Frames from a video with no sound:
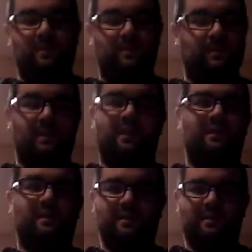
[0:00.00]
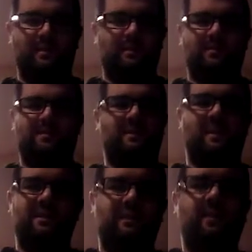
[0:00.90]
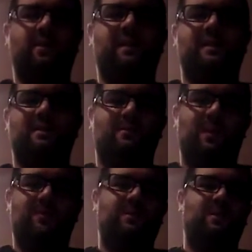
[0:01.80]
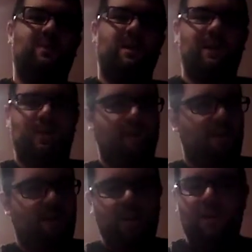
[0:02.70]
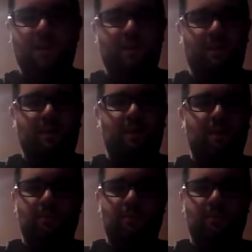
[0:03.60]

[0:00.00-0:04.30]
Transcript: Seeing stuff like this made from Japan, I